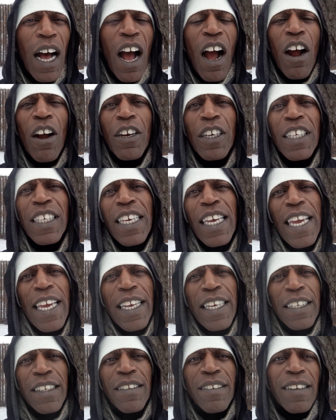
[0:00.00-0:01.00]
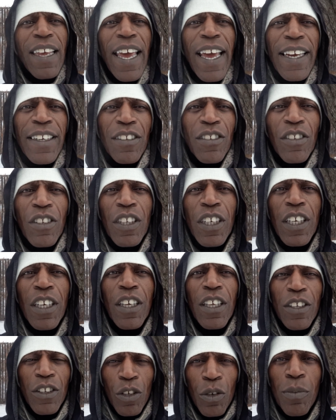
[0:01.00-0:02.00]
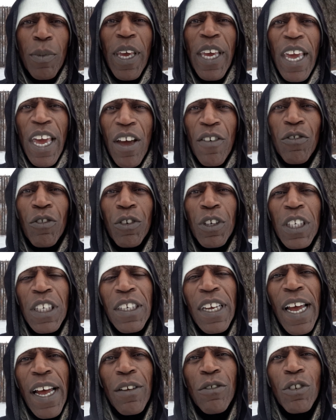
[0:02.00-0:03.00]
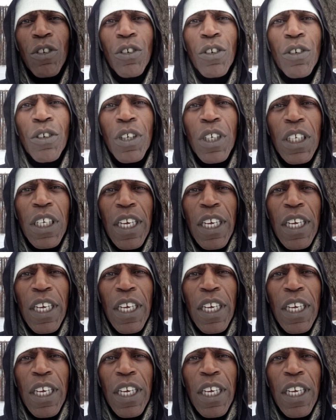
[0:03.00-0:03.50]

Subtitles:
arcane texts you may ever encounter.